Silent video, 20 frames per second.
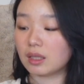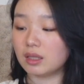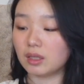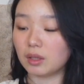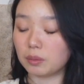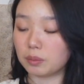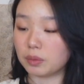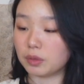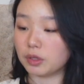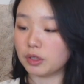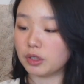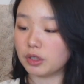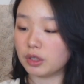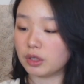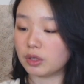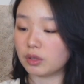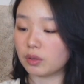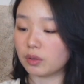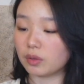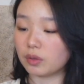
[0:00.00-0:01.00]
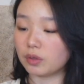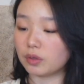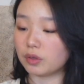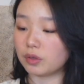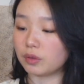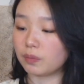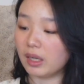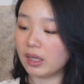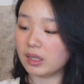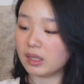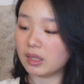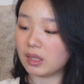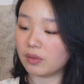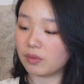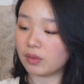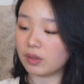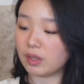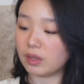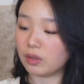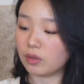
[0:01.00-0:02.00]
number, so it's
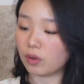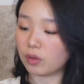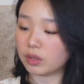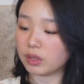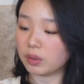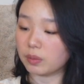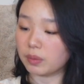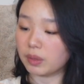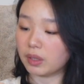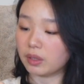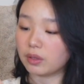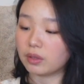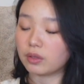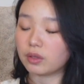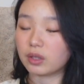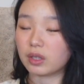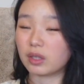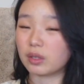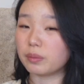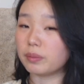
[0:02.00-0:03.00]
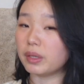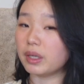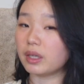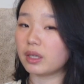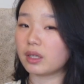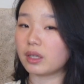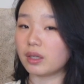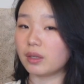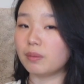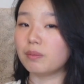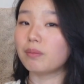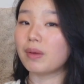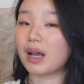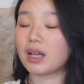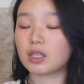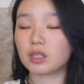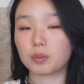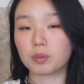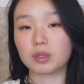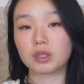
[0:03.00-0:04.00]
definitely not something they're gonna make in
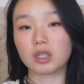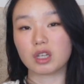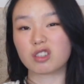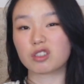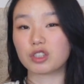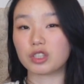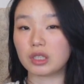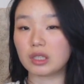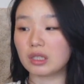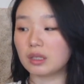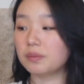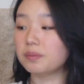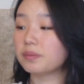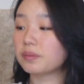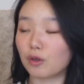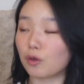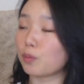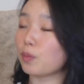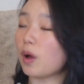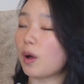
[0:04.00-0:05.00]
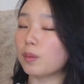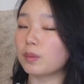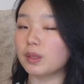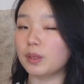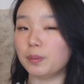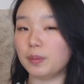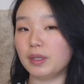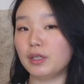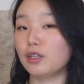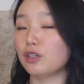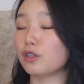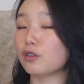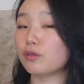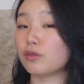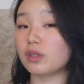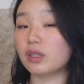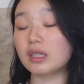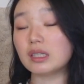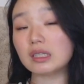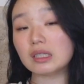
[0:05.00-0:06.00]
mass production. It'll probably be here
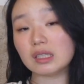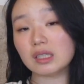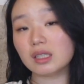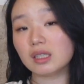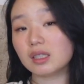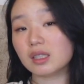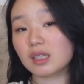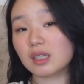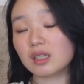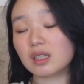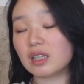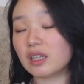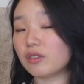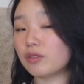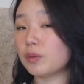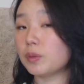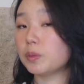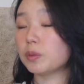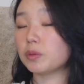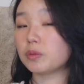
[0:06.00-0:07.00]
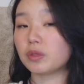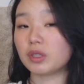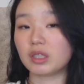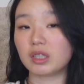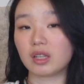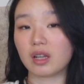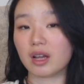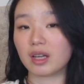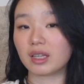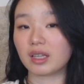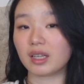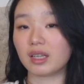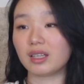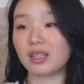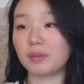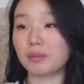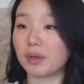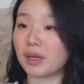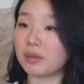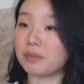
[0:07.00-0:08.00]
for this season. If people really like it,
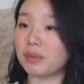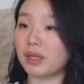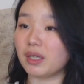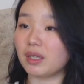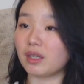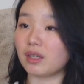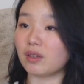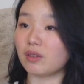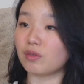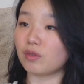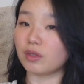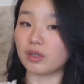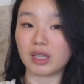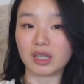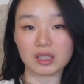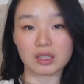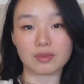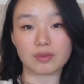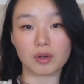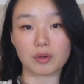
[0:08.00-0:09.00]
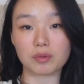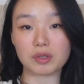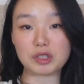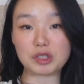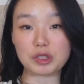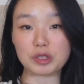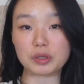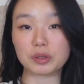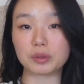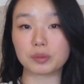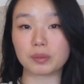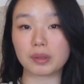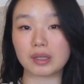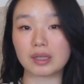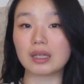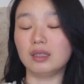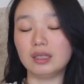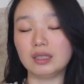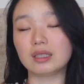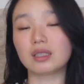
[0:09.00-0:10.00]
they might make it for next fall winter,
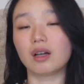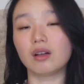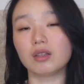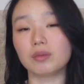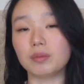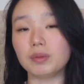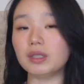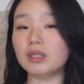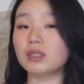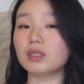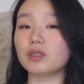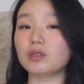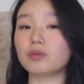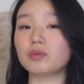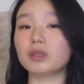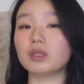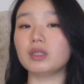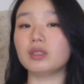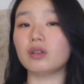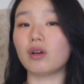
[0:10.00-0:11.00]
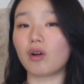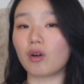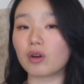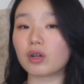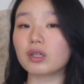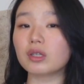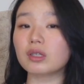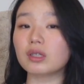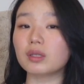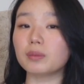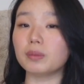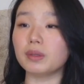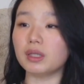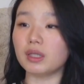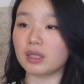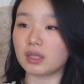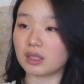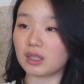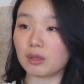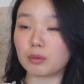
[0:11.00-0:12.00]
but these kind of pieces really are a bit
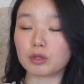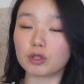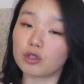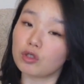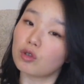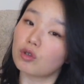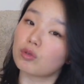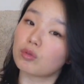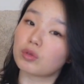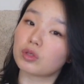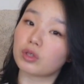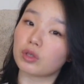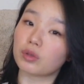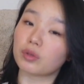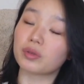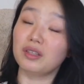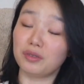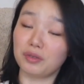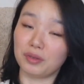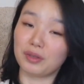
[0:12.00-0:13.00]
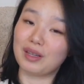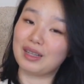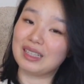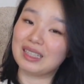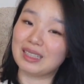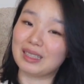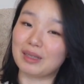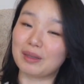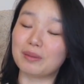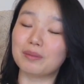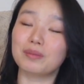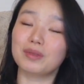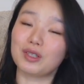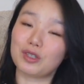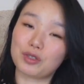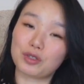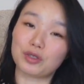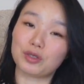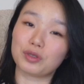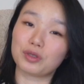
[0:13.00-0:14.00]
exceptional, so if you like them, make
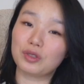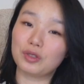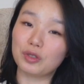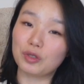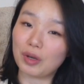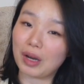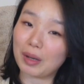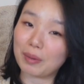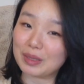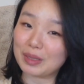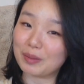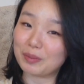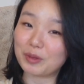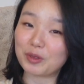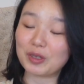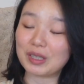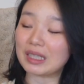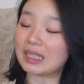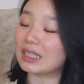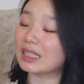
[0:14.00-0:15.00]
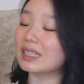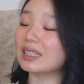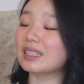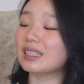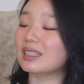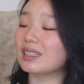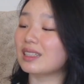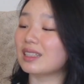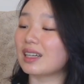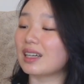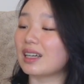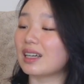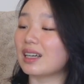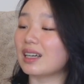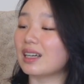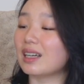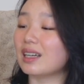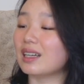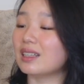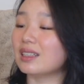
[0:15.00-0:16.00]
sure to grab them quickly.
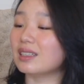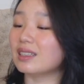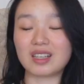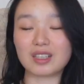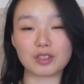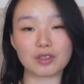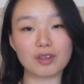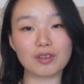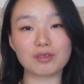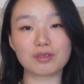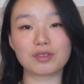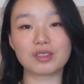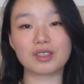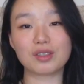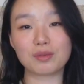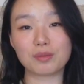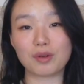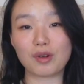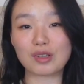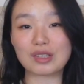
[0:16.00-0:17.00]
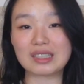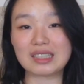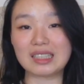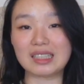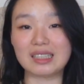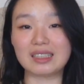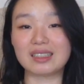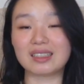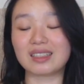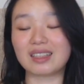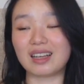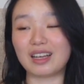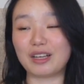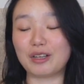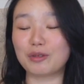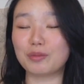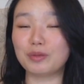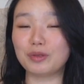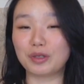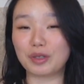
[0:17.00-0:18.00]
And that's all for the unboxing. I
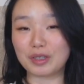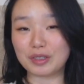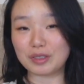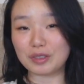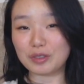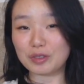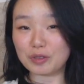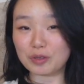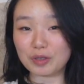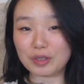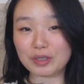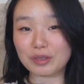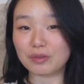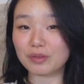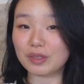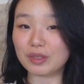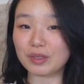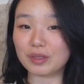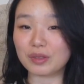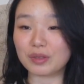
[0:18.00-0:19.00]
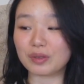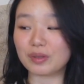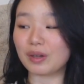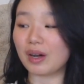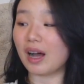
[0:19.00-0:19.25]
hope you guys enjoyed the video.